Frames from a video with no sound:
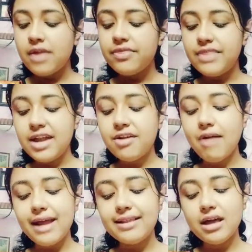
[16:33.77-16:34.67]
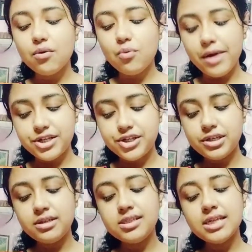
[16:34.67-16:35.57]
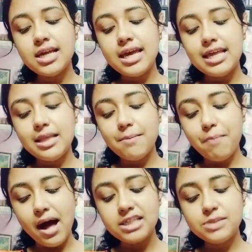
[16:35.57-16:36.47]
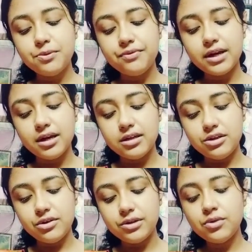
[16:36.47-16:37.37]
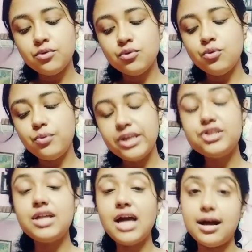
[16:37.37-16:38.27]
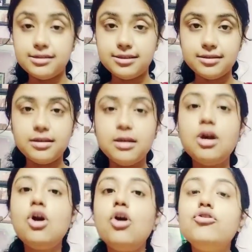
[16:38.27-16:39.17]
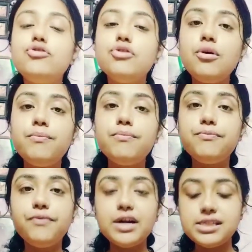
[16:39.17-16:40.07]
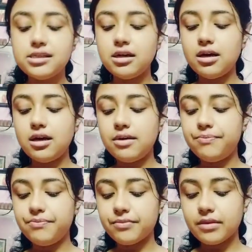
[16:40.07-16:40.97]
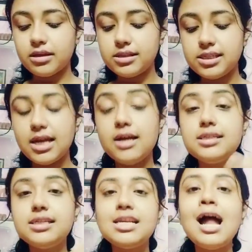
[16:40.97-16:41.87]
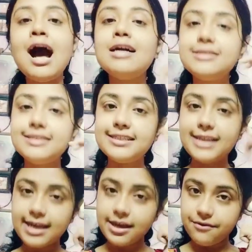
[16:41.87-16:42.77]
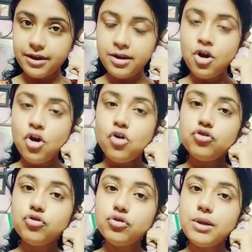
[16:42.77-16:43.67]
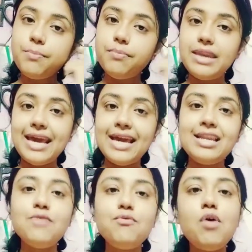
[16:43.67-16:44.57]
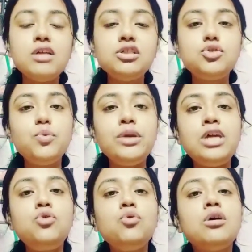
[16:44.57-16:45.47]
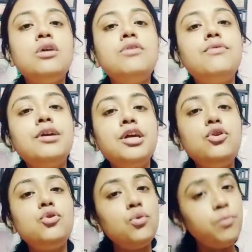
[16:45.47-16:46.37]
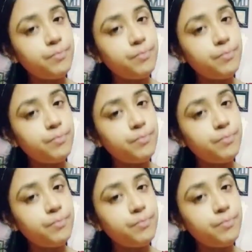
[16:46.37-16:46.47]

Then write the questions in the past perfect continuous to which they answer. So first certain answers are given. So the negative ones we need to convert into